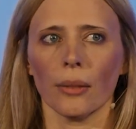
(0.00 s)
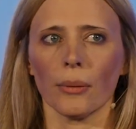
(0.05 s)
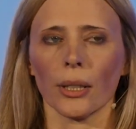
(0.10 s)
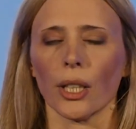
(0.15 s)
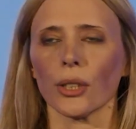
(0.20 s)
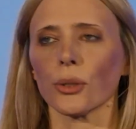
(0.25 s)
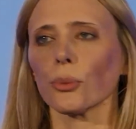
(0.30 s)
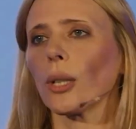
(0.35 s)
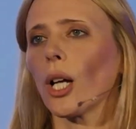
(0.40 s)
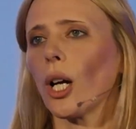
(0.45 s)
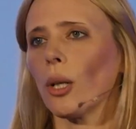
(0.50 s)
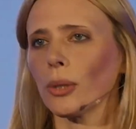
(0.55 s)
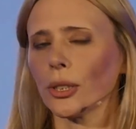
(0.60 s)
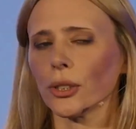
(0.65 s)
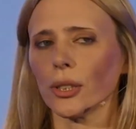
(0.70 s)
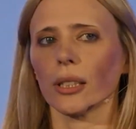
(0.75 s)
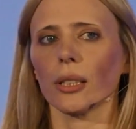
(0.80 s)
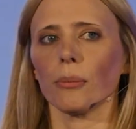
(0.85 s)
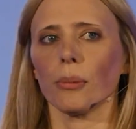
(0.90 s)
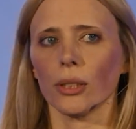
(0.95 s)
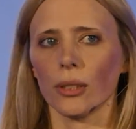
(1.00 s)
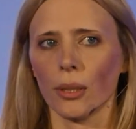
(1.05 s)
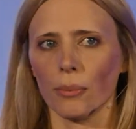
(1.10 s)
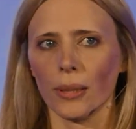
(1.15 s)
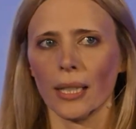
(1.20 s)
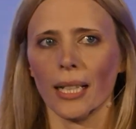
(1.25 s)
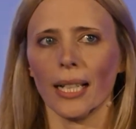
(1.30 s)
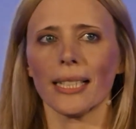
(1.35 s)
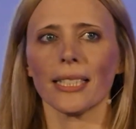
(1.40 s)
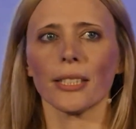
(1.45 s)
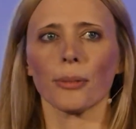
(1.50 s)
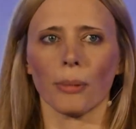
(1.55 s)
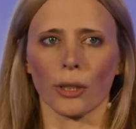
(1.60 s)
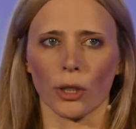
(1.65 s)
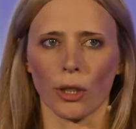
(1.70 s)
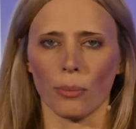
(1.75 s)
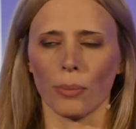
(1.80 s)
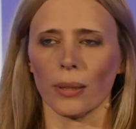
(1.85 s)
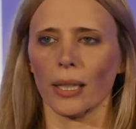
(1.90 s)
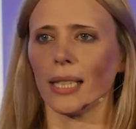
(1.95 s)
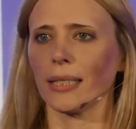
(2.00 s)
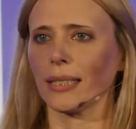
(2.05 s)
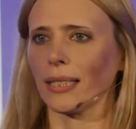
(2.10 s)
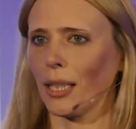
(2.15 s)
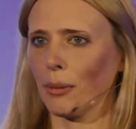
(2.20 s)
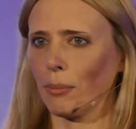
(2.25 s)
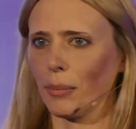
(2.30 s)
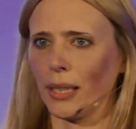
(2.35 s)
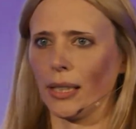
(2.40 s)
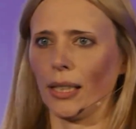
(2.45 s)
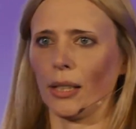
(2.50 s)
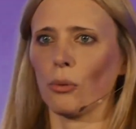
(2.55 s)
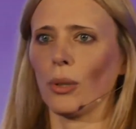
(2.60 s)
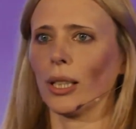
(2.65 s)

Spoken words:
Because we always talk about compliance, but compliance can be,